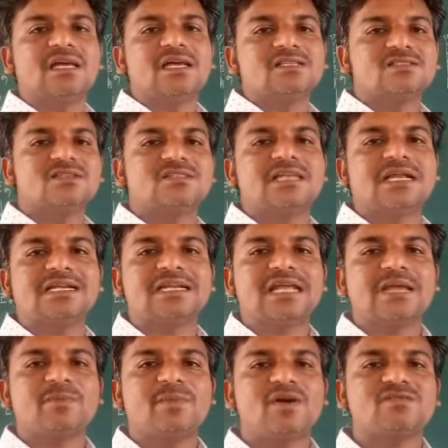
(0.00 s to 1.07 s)
so that
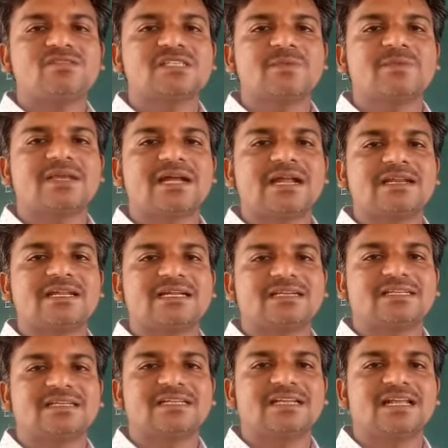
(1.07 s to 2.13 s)
type of
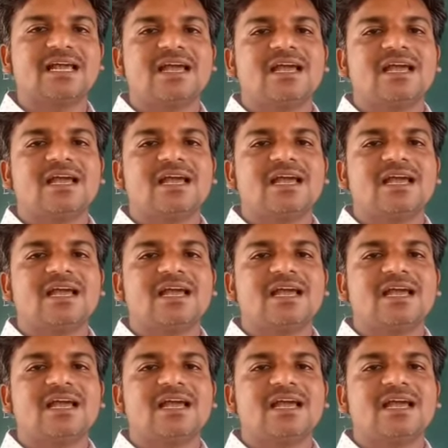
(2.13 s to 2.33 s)
semiconductor